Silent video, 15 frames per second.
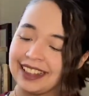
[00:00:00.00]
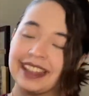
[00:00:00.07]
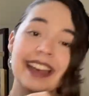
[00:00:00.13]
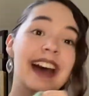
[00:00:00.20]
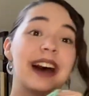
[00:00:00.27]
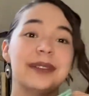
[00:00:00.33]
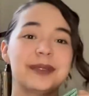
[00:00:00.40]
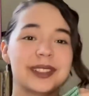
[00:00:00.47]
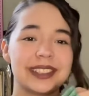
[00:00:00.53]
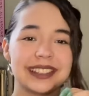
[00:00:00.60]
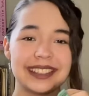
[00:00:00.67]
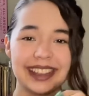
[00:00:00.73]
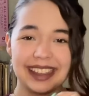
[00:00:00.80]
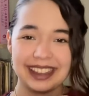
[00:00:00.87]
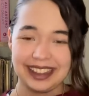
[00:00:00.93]
a
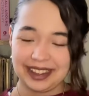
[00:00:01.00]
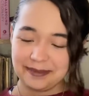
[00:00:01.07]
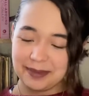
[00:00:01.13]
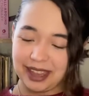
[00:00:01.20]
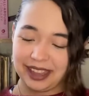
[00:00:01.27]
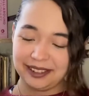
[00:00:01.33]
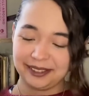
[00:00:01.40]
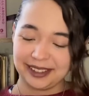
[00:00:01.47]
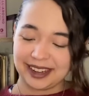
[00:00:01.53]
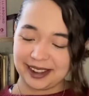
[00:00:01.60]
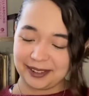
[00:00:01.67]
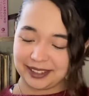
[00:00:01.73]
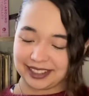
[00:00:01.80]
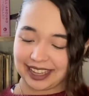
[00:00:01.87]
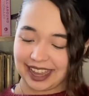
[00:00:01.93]
mistake I made when I
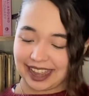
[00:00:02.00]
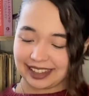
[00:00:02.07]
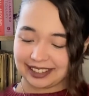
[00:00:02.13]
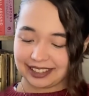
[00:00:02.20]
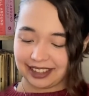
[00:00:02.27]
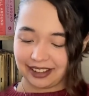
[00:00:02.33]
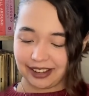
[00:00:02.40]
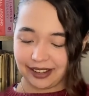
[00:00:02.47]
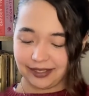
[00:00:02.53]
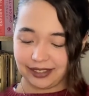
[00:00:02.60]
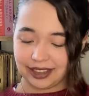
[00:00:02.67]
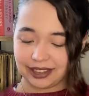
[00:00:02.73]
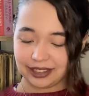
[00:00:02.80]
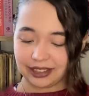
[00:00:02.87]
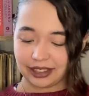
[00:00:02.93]
was casting off
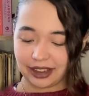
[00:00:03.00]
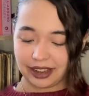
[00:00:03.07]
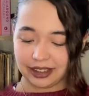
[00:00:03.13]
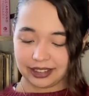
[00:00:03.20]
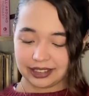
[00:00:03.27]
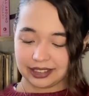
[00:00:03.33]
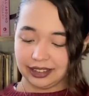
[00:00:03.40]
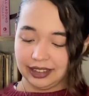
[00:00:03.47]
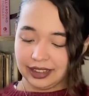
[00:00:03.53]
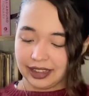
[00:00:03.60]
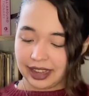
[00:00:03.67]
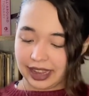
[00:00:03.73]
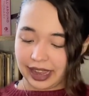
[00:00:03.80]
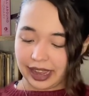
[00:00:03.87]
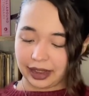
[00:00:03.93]
these socks,
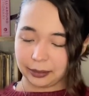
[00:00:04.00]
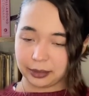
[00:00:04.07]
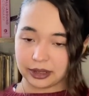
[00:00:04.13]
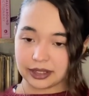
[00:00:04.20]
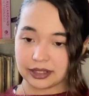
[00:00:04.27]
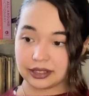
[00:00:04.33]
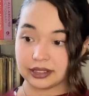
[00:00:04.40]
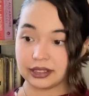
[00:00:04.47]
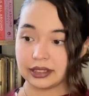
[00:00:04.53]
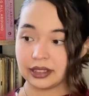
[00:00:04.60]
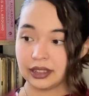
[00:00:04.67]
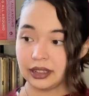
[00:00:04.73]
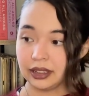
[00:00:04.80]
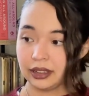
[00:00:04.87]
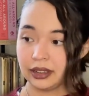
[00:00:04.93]
I was
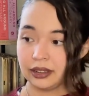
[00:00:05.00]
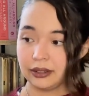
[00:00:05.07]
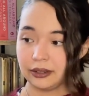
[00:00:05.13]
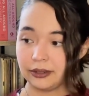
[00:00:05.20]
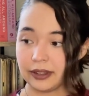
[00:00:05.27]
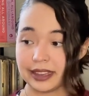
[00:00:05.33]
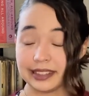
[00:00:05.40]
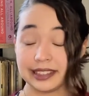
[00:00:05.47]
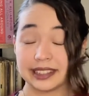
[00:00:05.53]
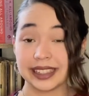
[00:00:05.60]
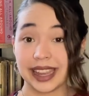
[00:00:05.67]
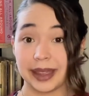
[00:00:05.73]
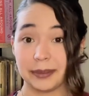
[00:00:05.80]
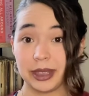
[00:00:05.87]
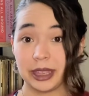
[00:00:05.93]

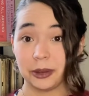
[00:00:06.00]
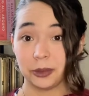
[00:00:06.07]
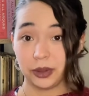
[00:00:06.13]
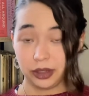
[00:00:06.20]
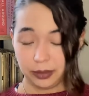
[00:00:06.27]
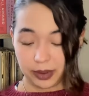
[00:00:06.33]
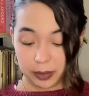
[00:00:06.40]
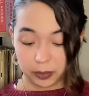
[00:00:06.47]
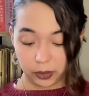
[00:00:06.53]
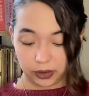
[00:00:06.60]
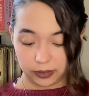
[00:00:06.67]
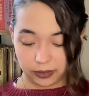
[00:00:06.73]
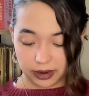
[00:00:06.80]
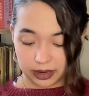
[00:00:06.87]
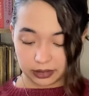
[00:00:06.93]
FaceTiming with my
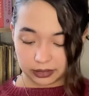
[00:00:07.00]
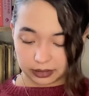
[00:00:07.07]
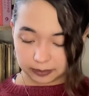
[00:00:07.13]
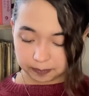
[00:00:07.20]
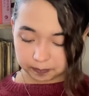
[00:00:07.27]
boyfriend